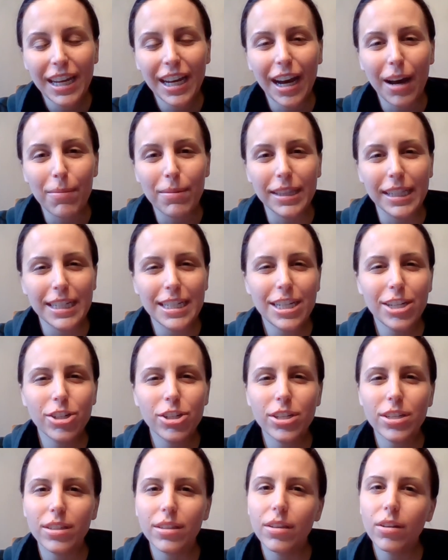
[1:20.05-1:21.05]
and that
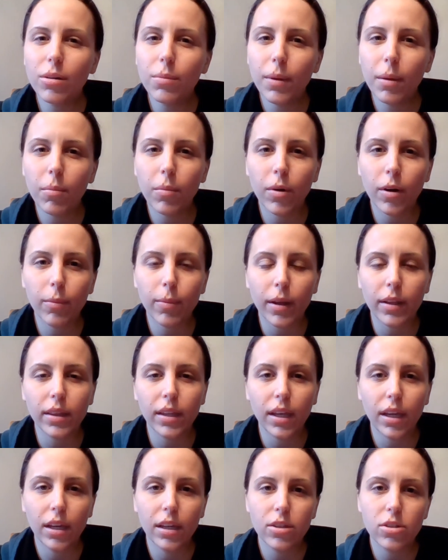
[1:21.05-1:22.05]
teaches a little bit more about
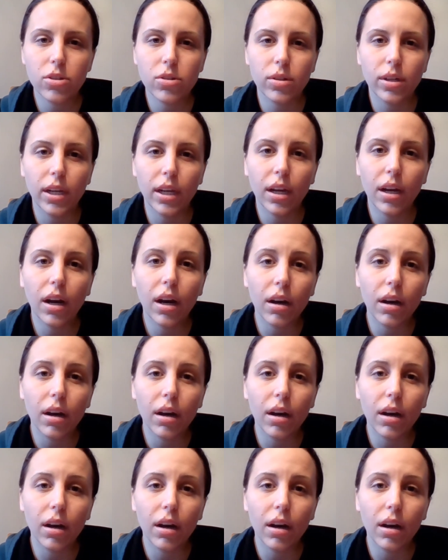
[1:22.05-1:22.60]
the history